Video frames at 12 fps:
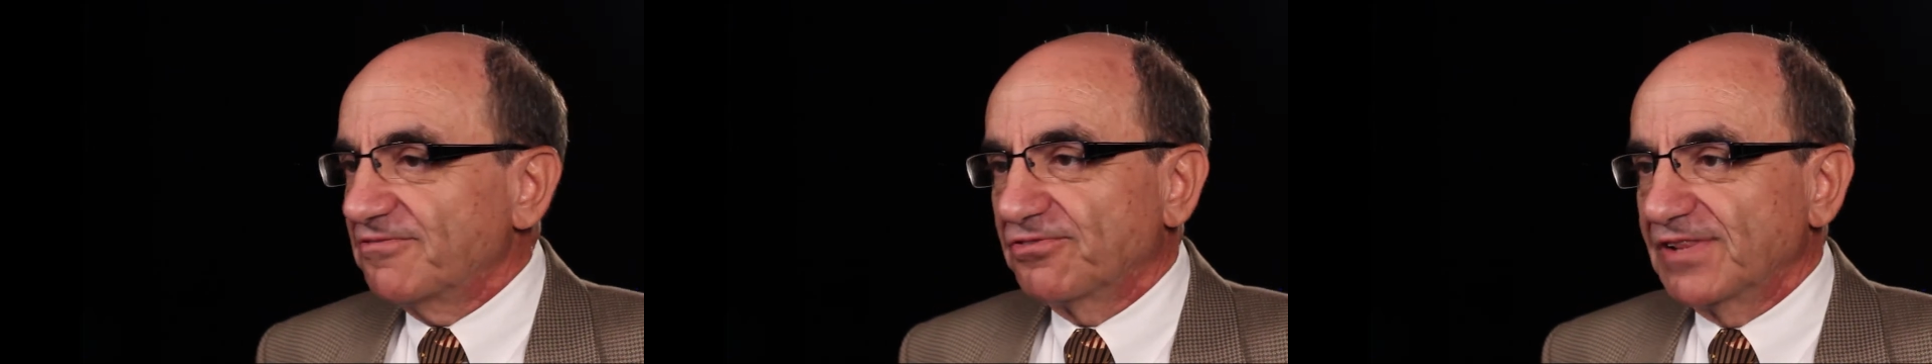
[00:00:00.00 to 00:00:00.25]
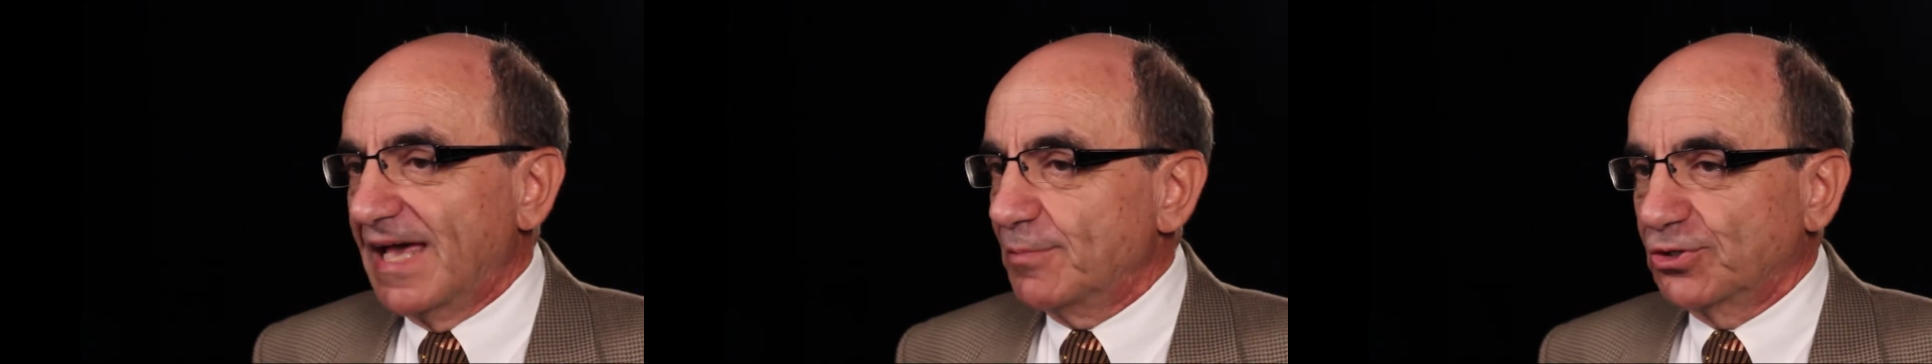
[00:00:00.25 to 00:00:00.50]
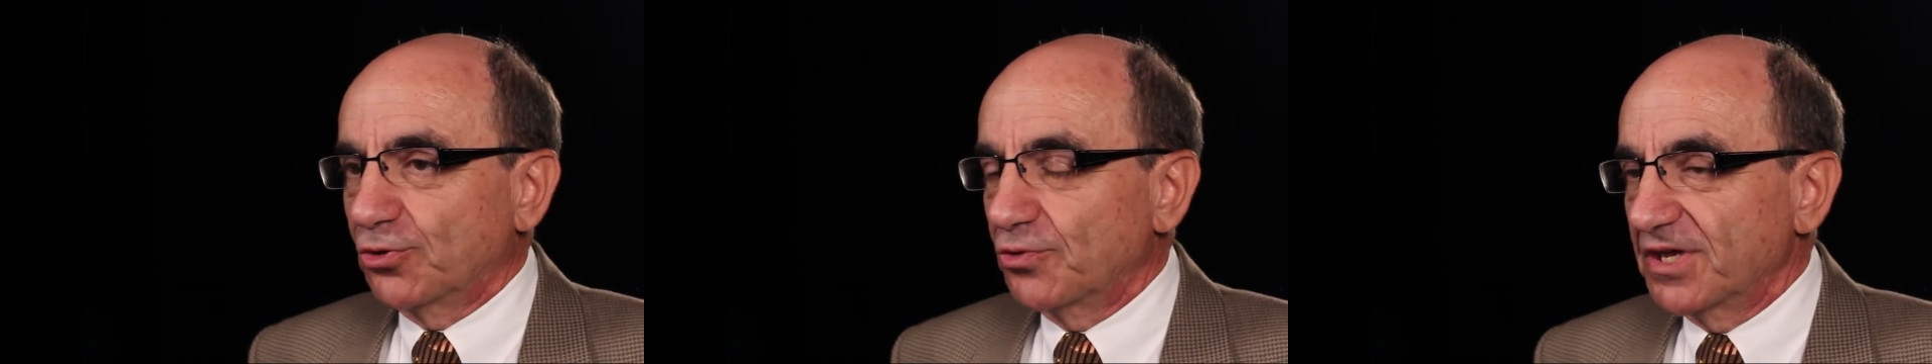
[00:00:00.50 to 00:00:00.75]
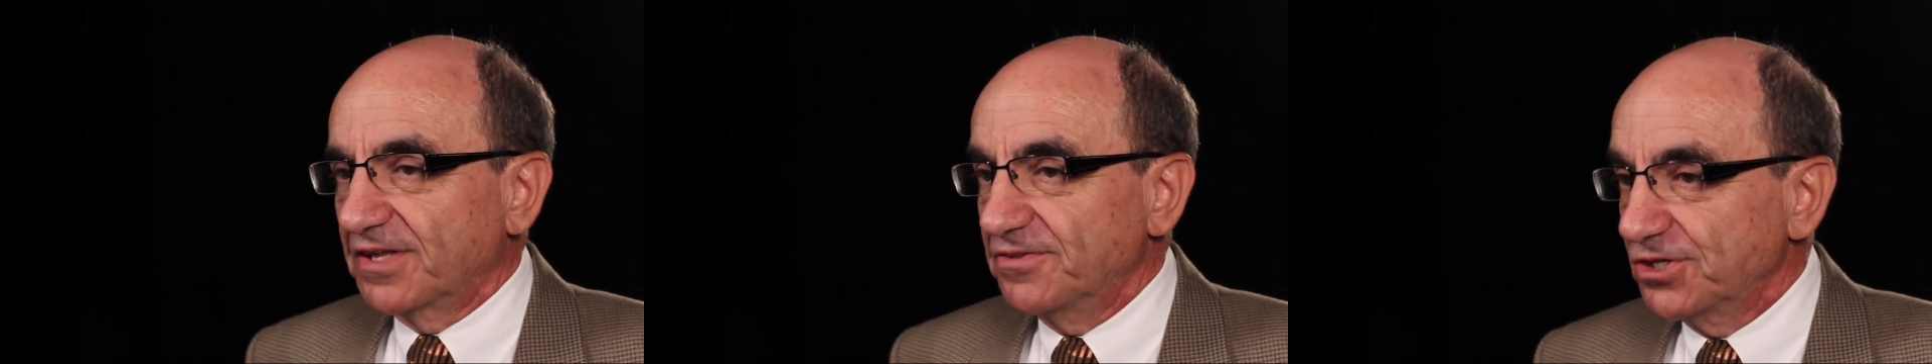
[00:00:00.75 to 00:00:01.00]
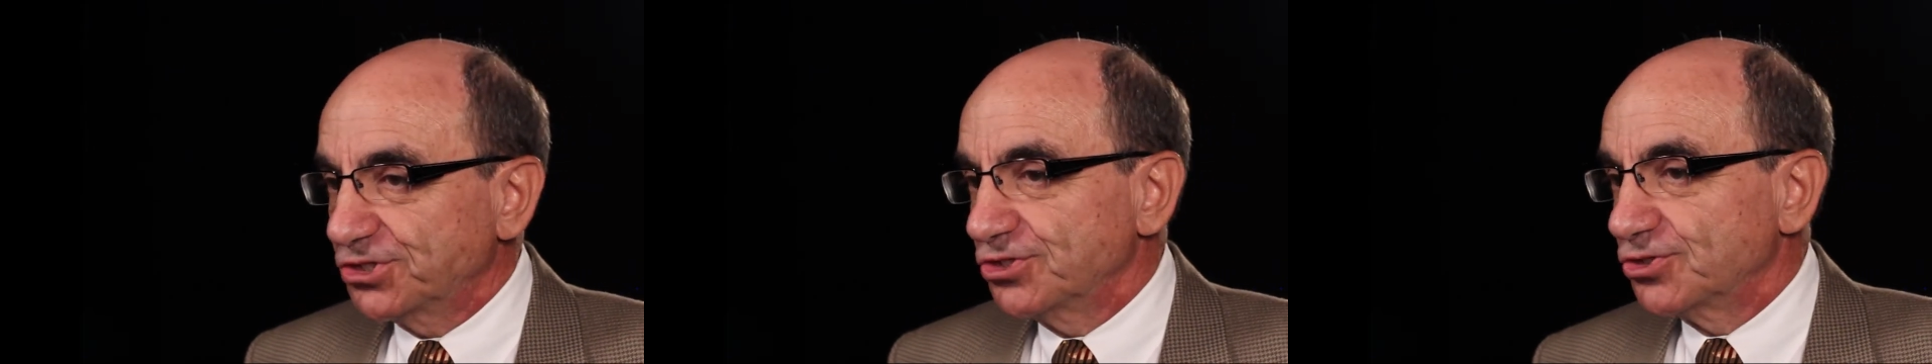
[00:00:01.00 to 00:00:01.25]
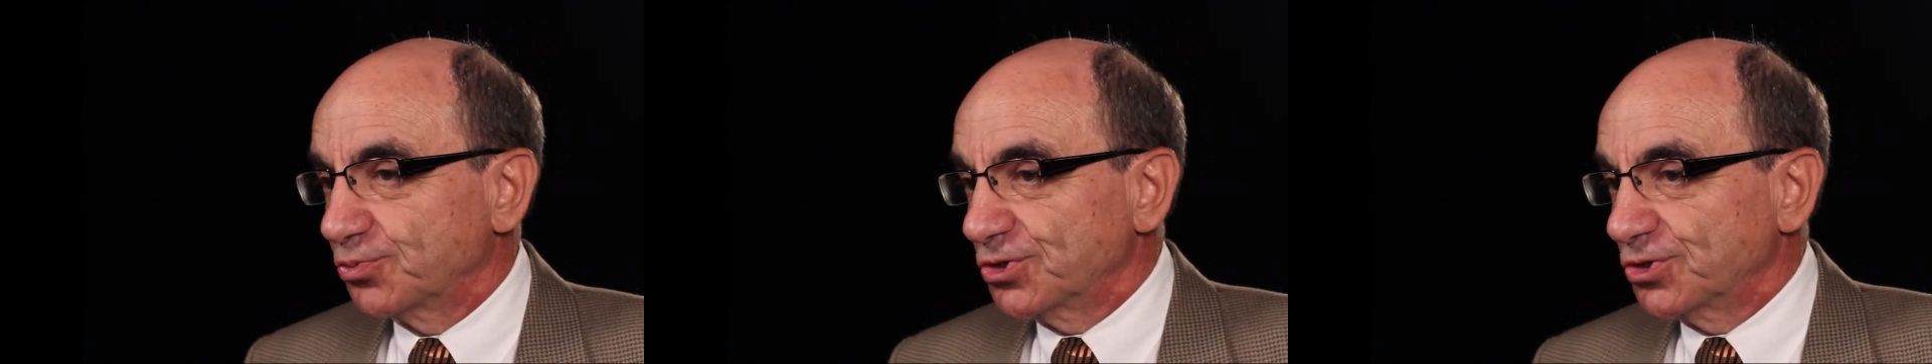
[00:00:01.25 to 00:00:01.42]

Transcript: inflammatory conditions,